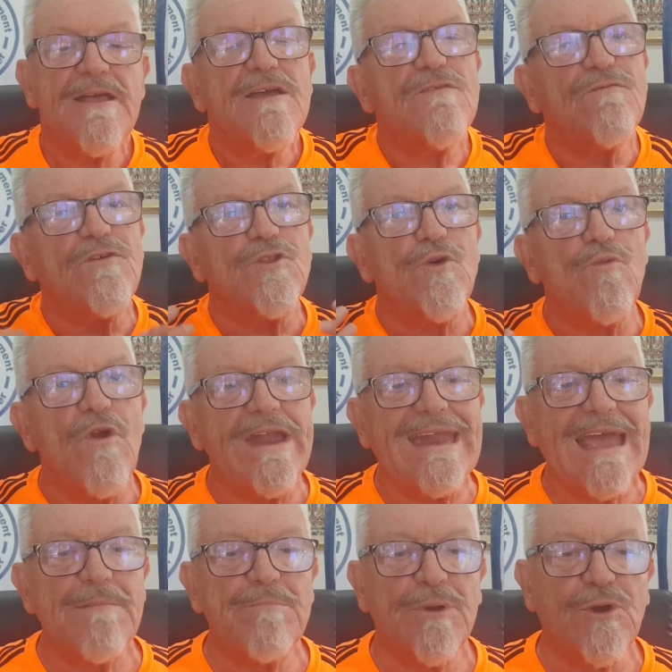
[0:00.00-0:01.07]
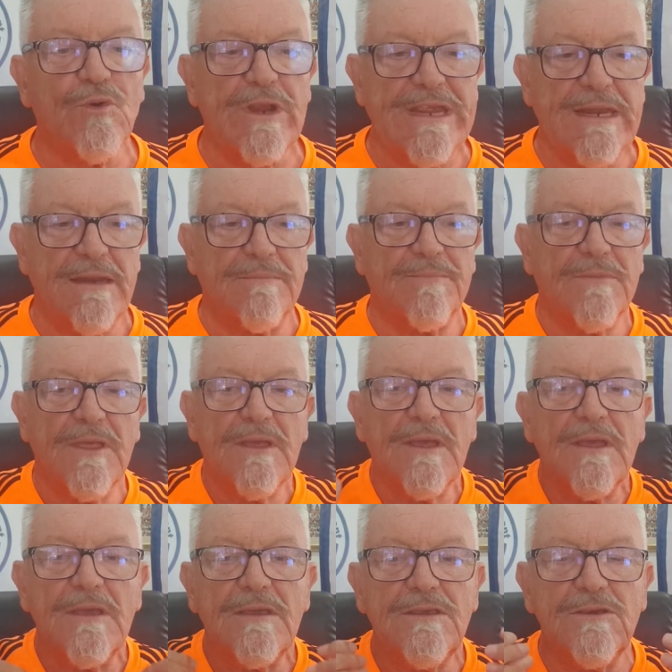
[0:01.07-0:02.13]
For the red, amber, green,
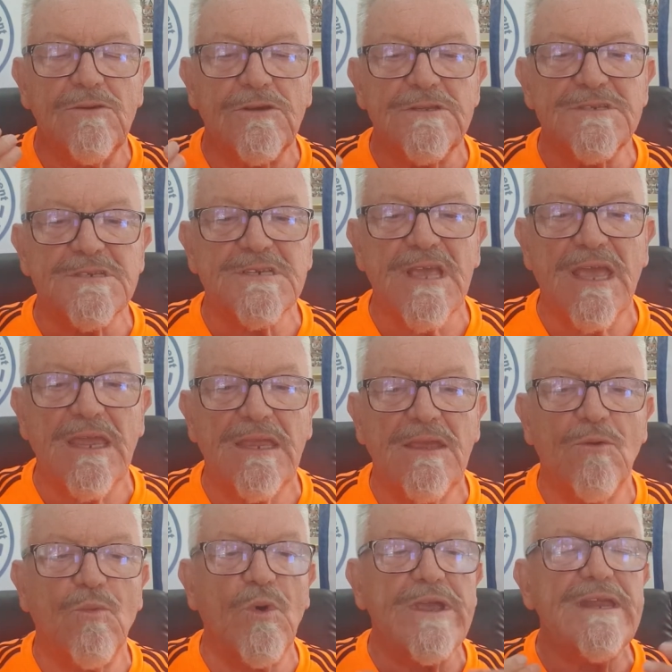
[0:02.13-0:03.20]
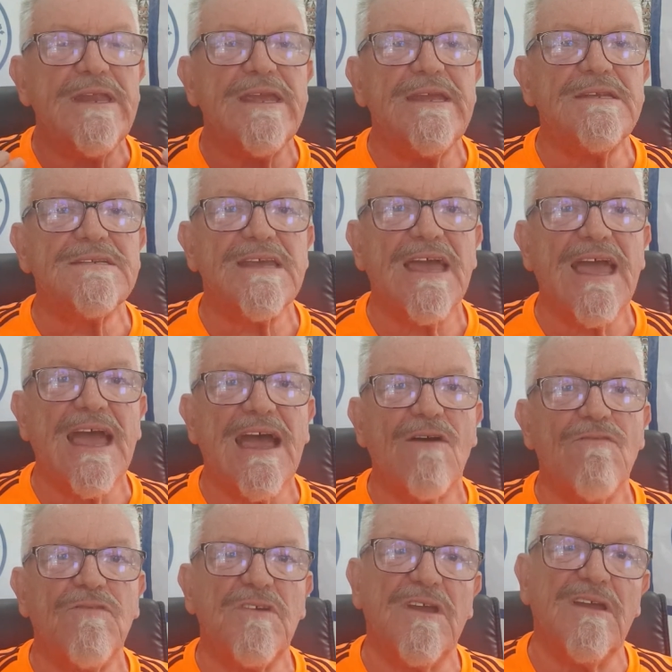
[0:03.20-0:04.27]
you could say we need to
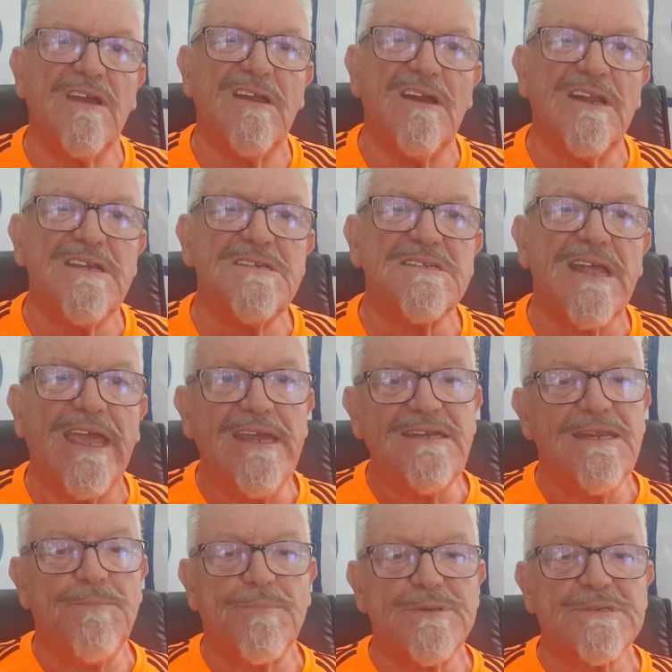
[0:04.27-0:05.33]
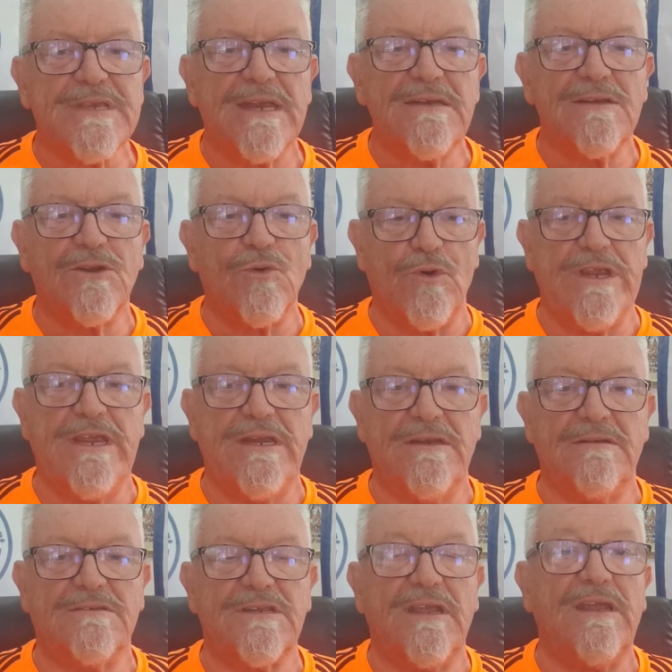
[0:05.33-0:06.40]
have at least 80%
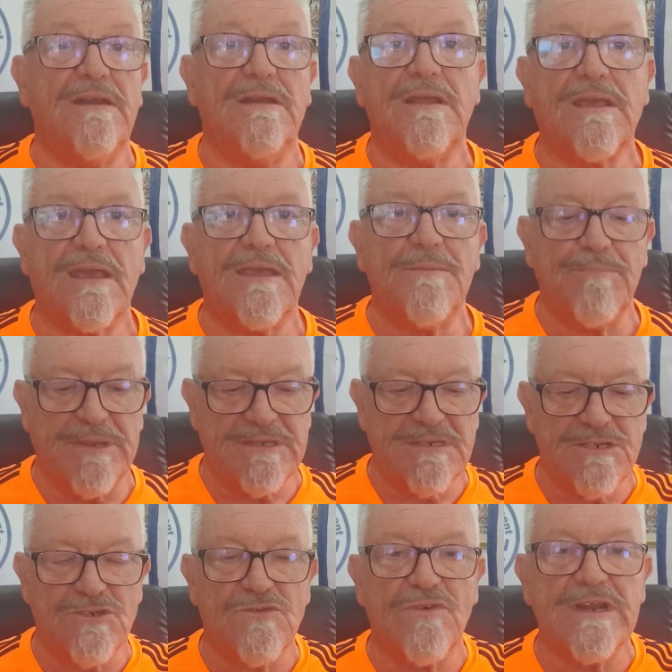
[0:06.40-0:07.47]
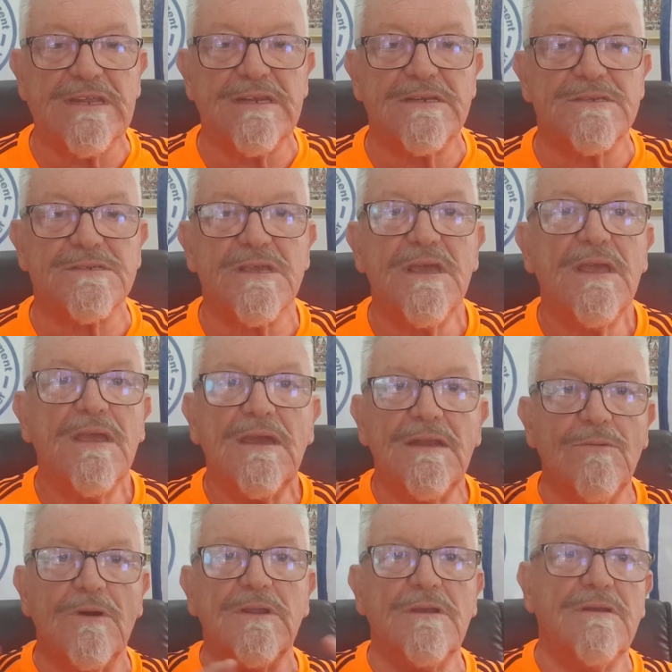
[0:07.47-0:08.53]
green to indicate business readiness.
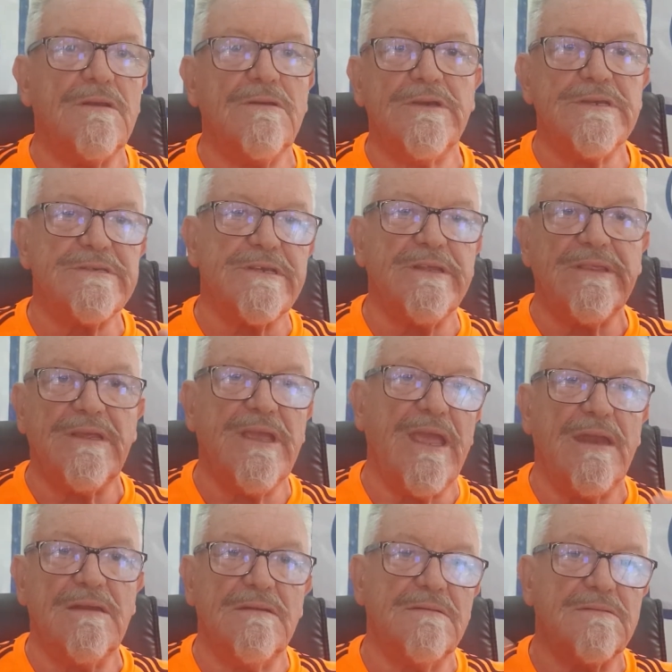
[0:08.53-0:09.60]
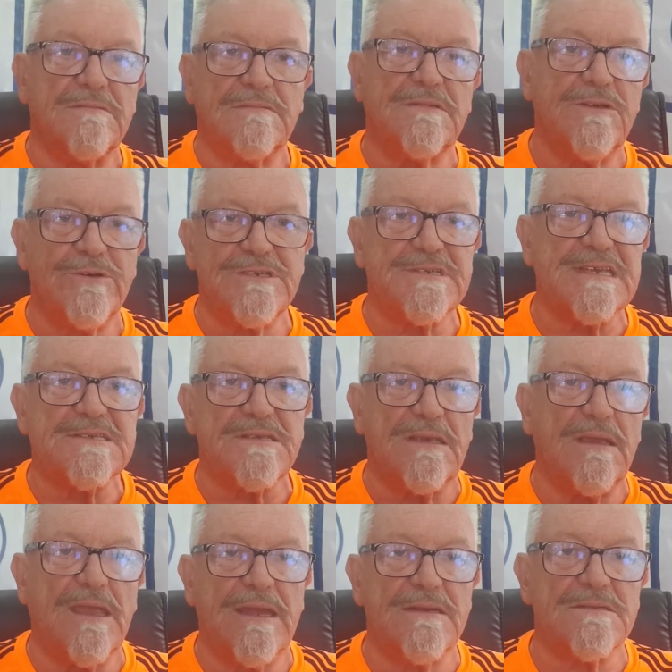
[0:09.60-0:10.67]
And what you do is, at the end, you assess it
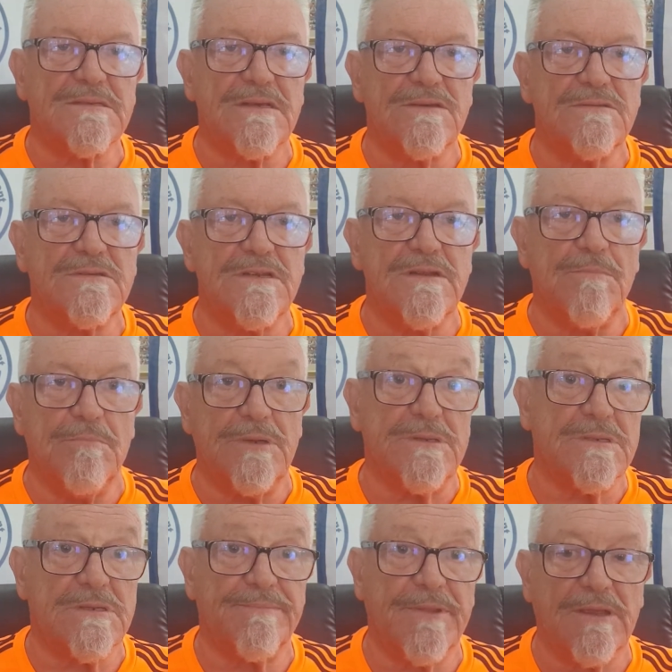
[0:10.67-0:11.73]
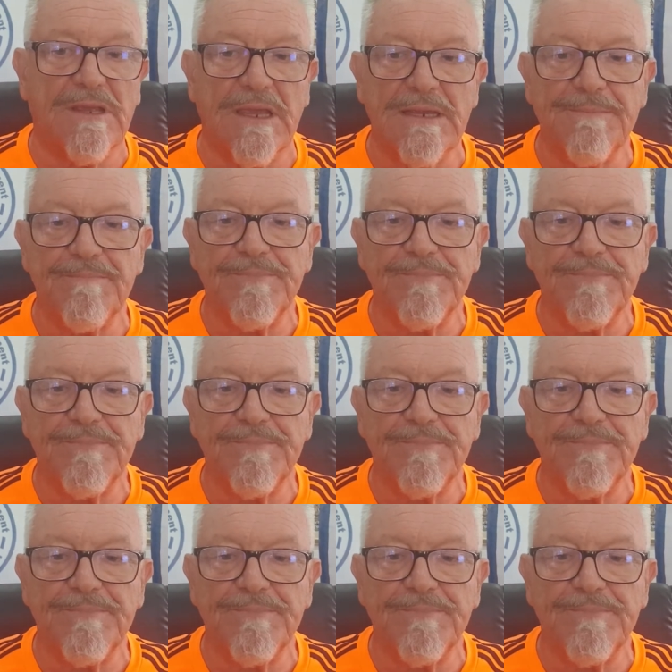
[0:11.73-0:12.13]
against those numbers, okay?